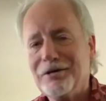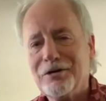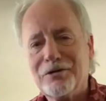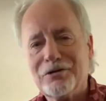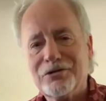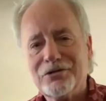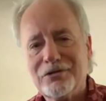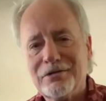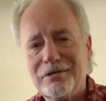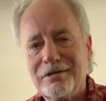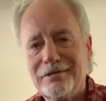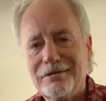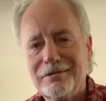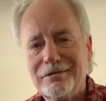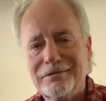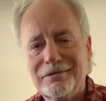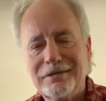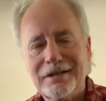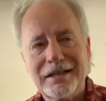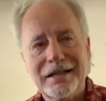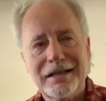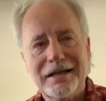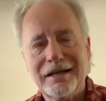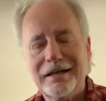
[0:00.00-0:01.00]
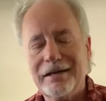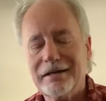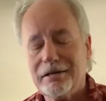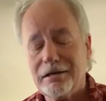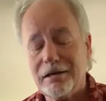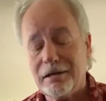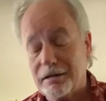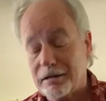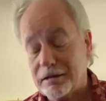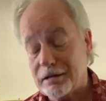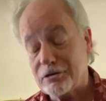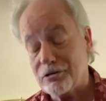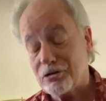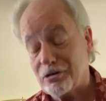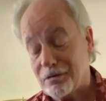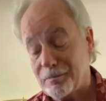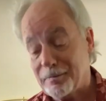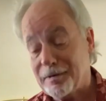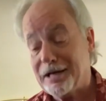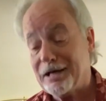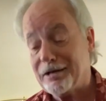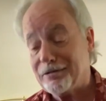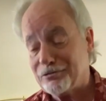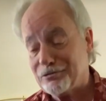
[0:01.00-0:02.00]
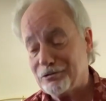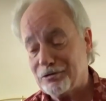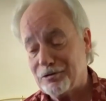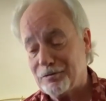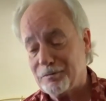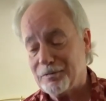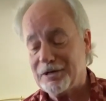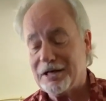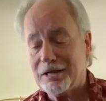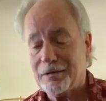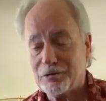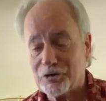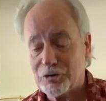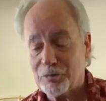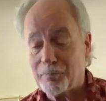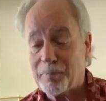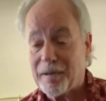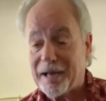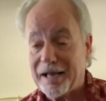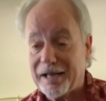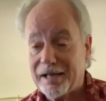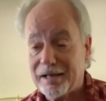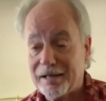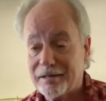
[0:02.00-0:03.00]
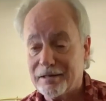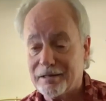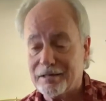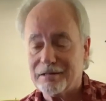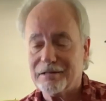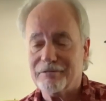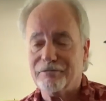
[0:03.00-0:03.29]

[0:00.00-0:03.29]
So I got to the bathroom and I was panicked.